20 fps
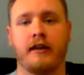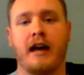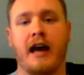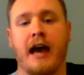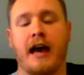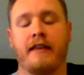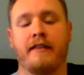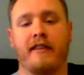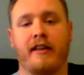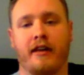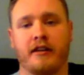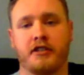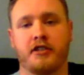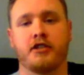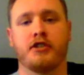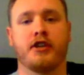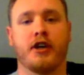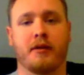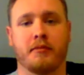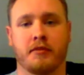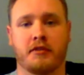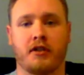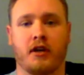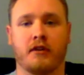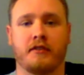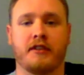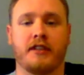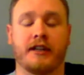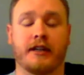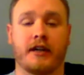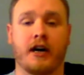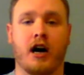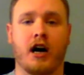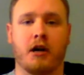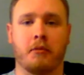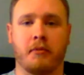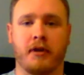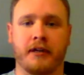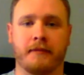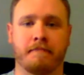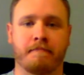and thus jumpstart the economy.